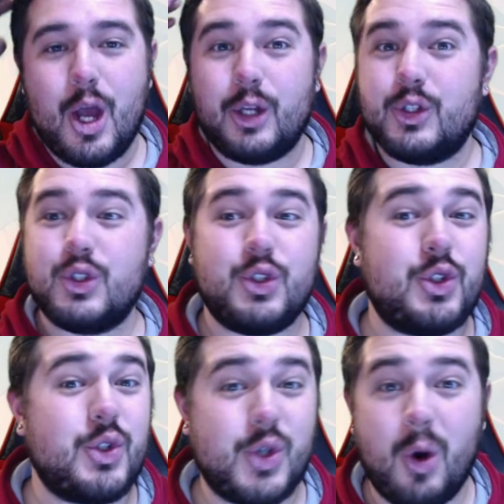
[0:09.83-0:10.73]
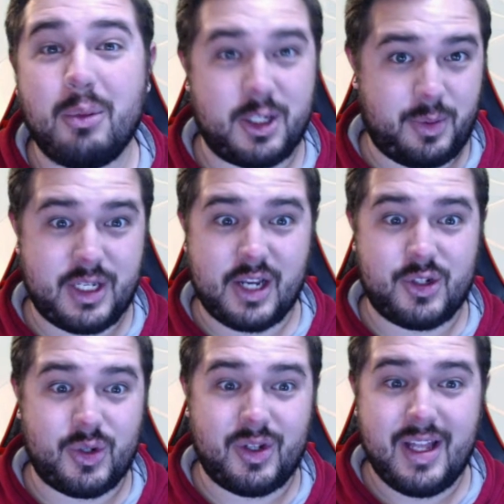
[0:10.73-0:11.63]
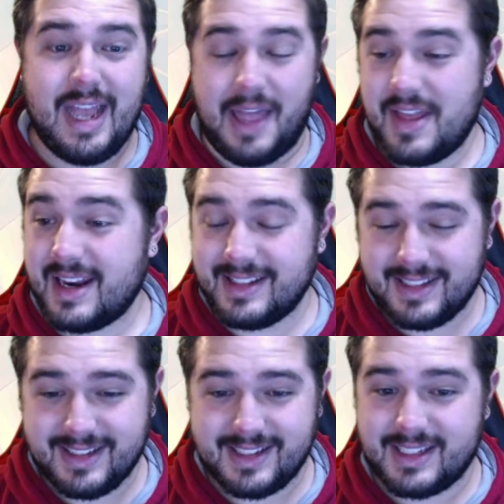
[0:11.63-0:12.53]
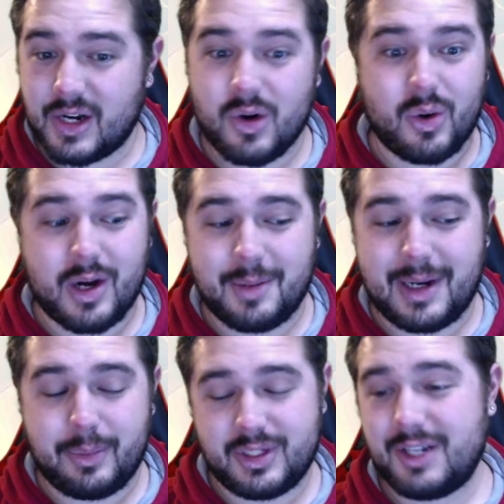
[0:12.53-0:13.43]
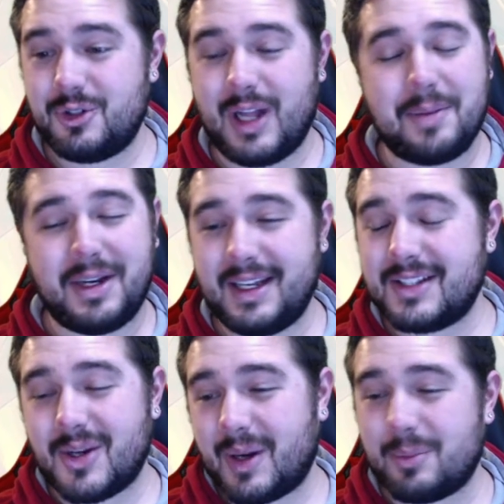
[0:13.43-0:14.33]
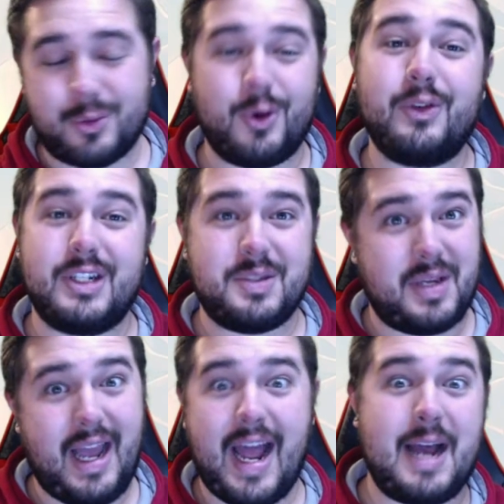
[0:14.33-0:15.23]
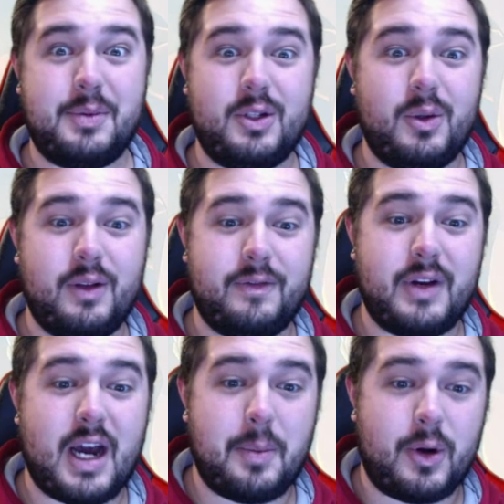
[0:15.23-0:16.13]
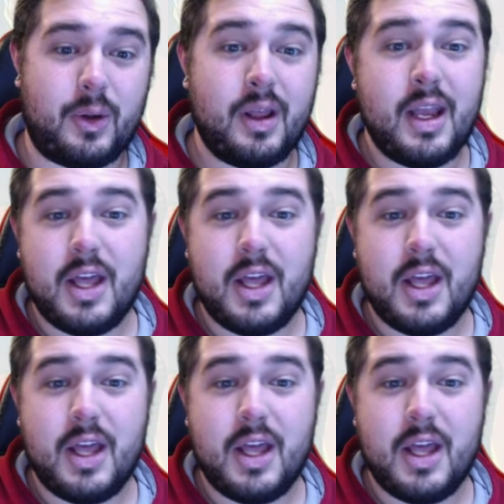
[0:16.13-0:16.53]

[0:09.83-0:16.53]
so much potential, and that is Zeraora. And by potential, I mean it's already proven to be absolutely phenomenal.